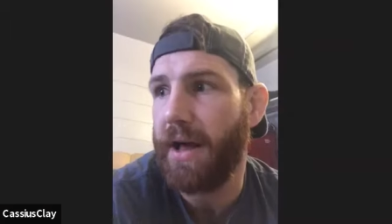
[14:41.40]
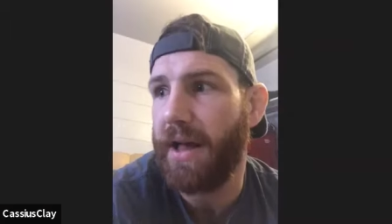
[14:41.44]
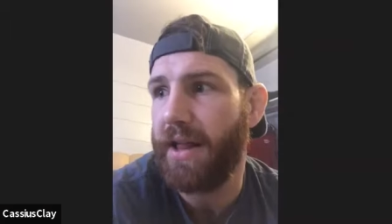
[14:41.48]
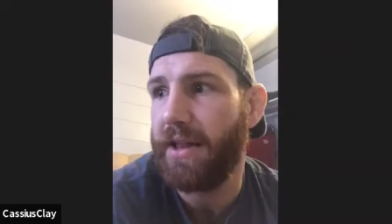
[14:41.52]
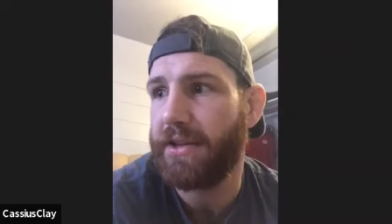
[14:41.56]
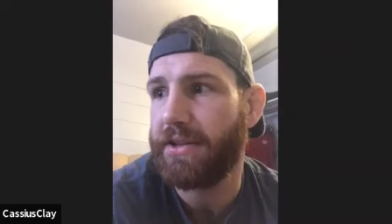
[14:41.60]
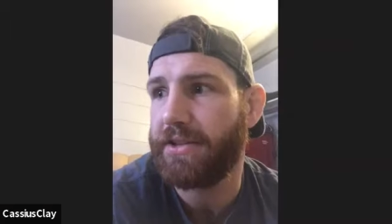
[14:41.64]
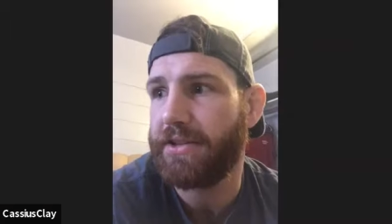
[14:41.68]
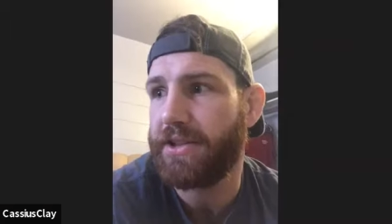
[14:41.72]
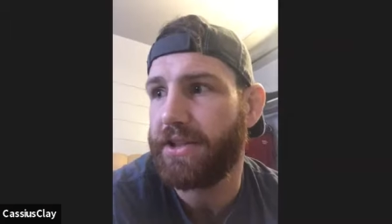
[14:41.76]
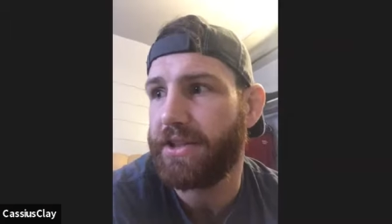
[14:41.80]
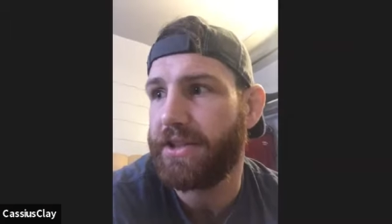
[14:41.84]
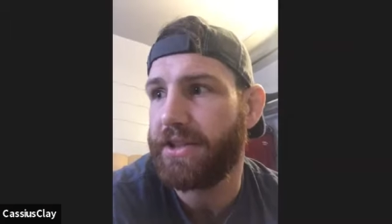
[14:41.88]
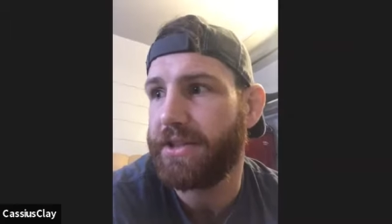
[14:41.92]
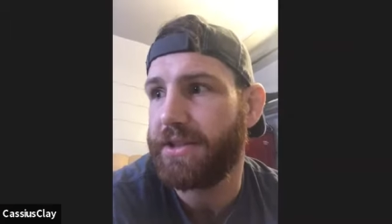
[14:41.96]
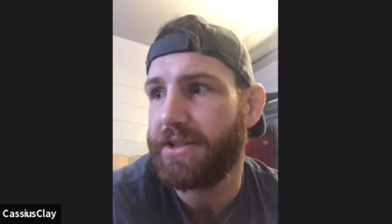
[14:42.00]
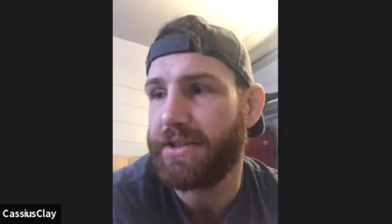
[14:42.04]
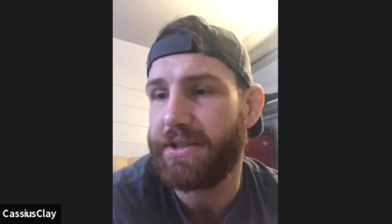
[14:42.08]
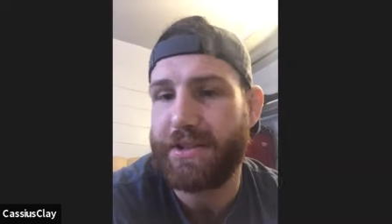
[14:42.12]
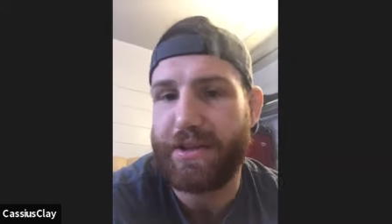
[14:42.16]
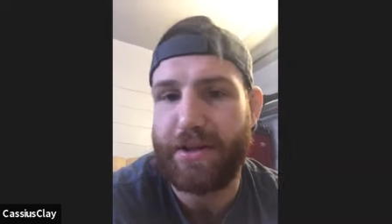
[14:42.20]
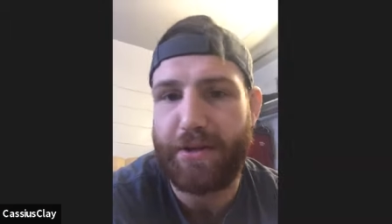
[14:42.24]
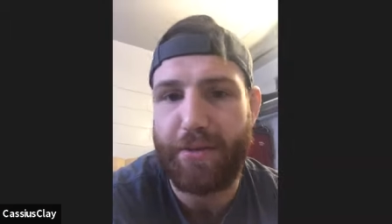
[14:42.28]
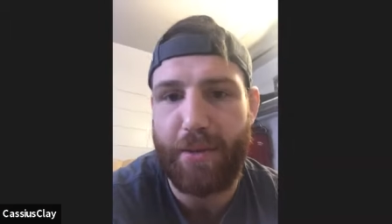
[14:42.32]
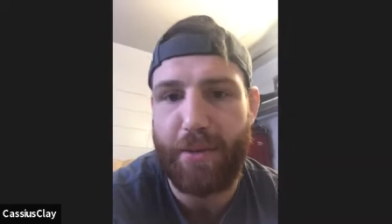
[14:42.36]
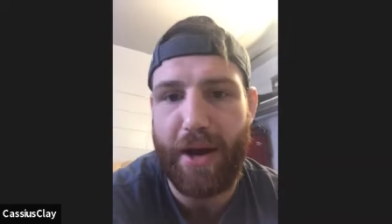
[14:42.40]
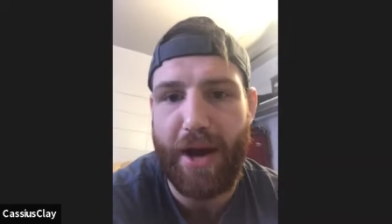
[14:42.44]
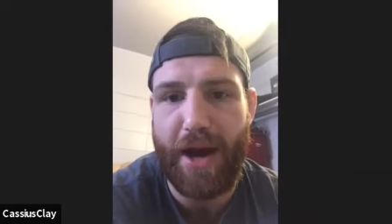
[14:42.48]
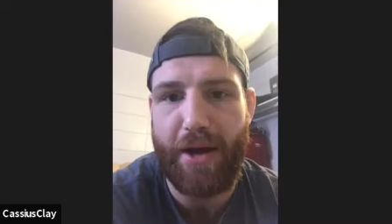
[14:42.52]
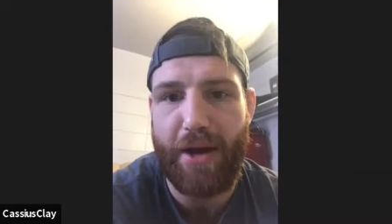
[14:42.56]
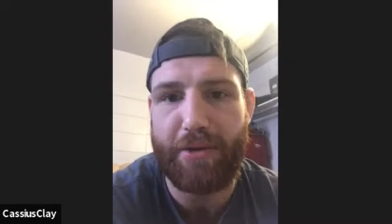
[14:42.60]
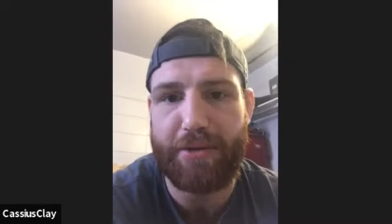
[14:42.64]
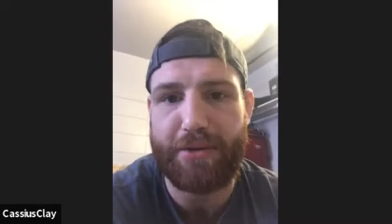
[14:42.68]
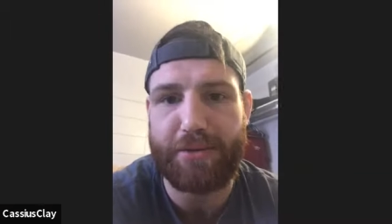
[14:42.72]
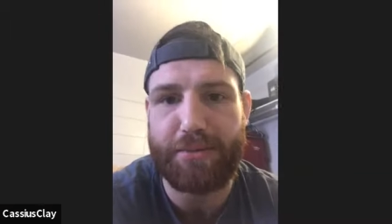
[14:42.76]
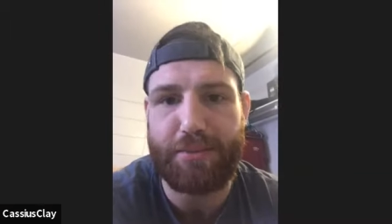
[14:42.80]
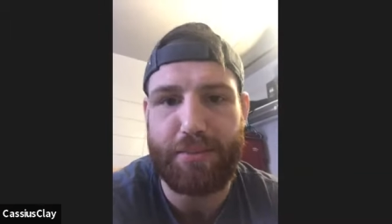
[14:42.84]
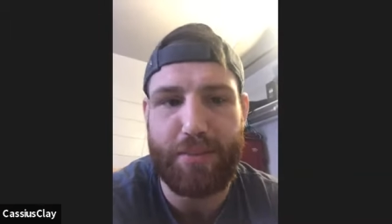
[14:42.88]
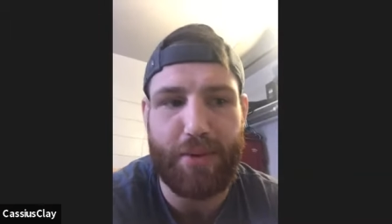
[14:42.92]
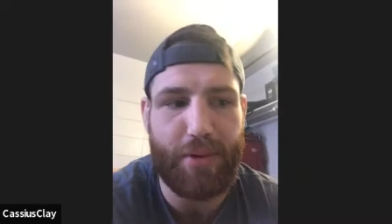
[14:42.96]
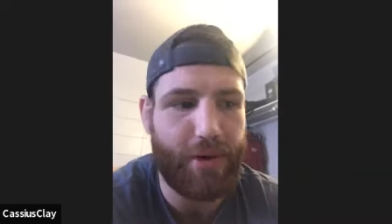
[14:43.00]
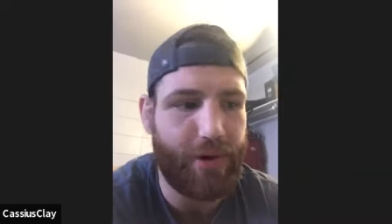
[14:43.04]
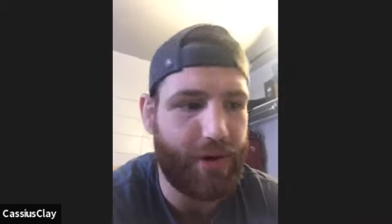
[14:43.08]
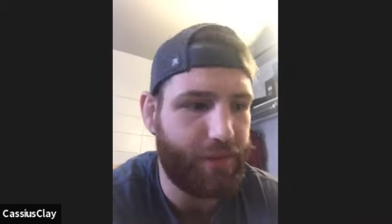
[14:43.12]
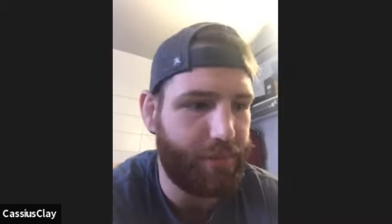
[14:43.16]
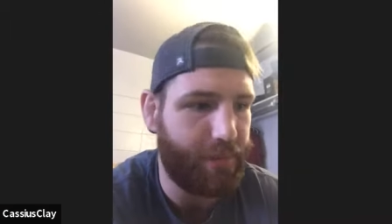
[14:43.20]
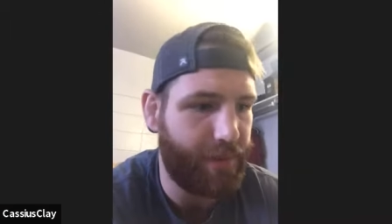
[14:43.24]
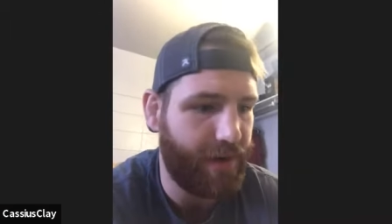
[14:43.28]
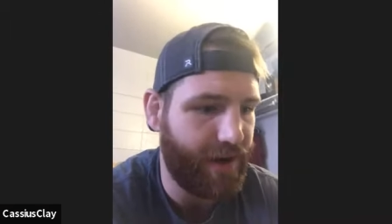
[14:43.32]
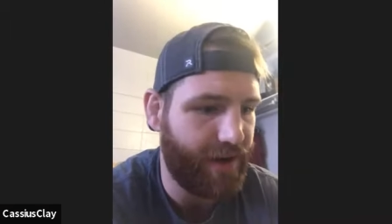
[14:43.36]
that's just the way I was
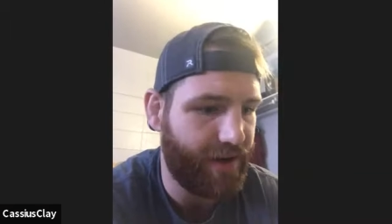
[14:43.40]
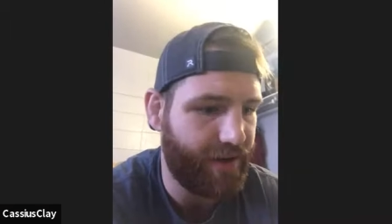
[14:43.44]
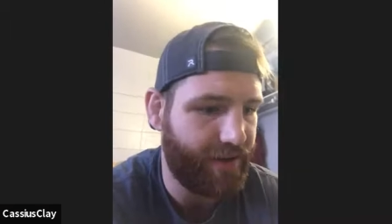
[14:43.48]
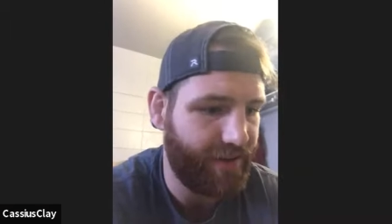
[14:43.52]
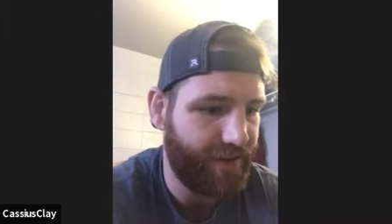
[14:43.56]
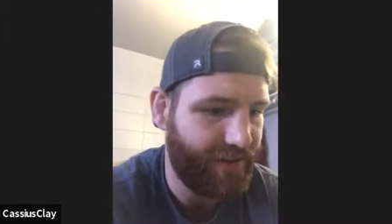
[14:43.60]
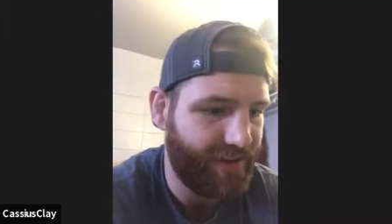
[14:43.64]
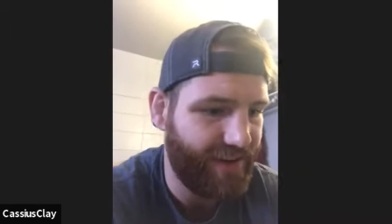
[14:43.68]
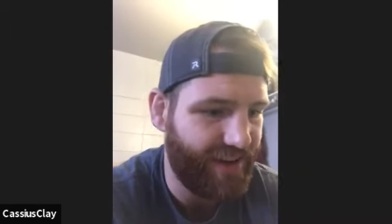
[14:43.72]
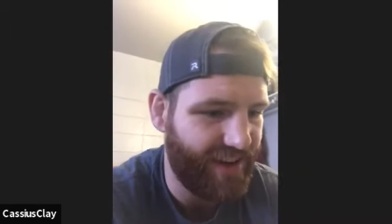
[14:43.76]
born, man.